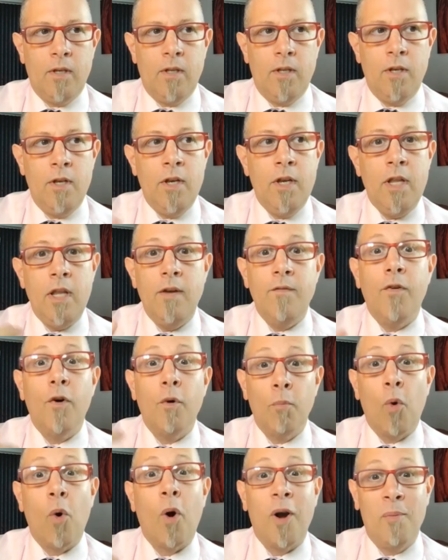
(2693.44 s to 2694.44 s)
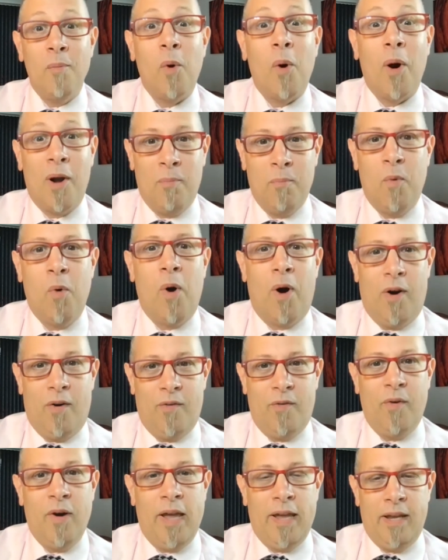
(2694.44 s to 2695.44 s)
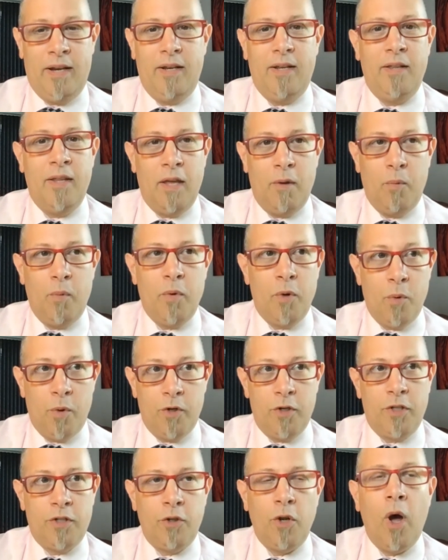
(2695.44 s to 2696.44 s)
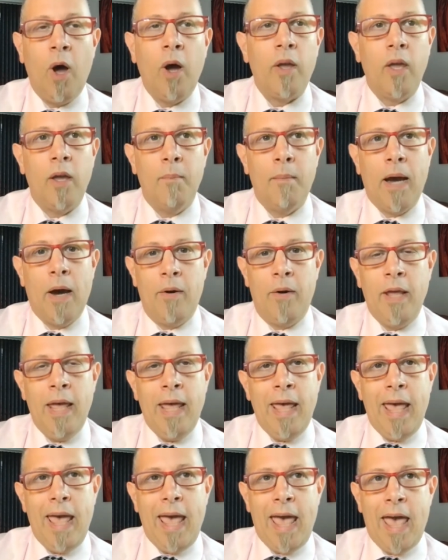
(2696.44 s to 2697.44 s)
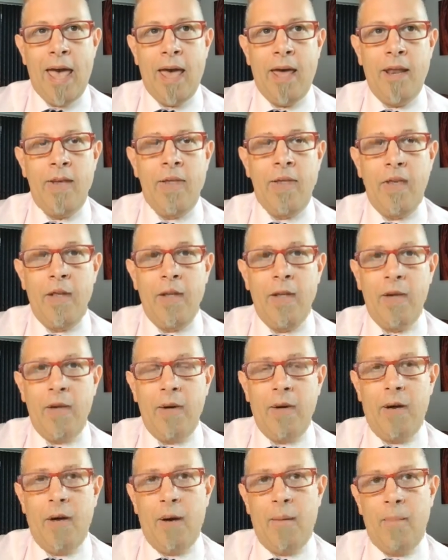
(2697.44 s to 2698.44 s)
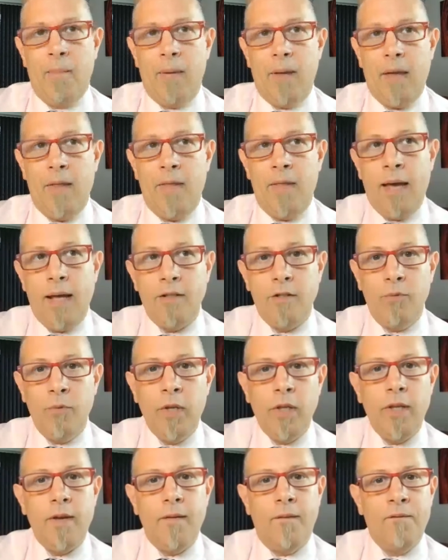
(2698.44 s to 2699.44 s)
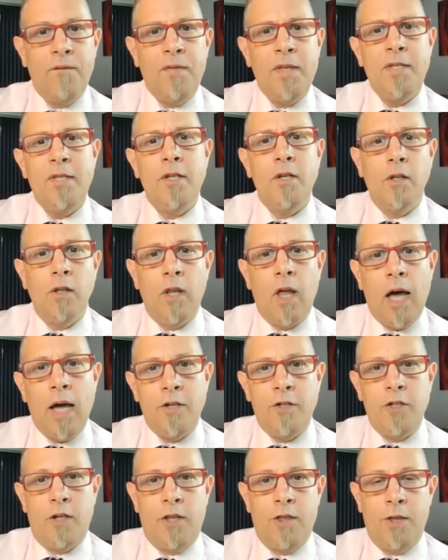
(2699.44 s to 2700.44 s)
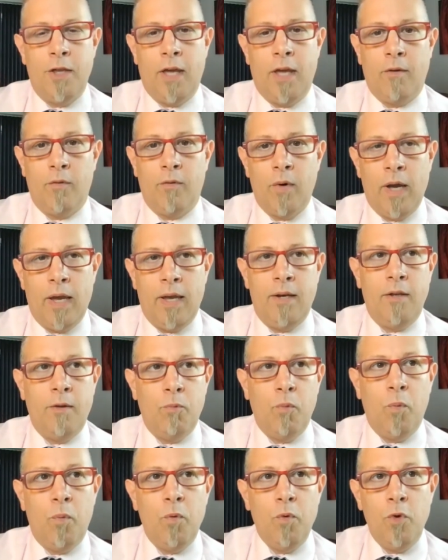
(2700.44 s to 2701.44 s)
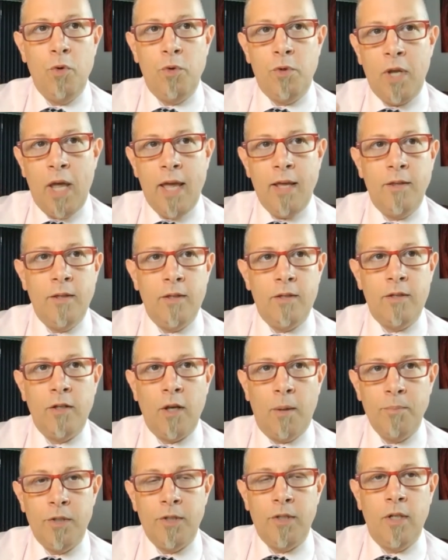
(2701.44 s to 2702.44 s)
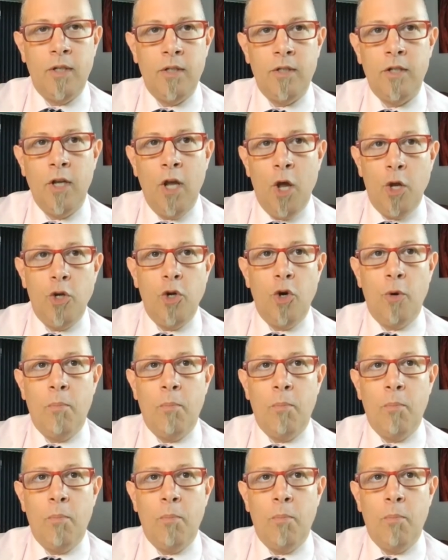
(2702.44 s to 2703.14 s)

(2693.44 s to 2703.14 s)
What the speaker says: need for more and more and more, right? That we were just talking about. And And that's really a physiologic thing, right? You take this substance, your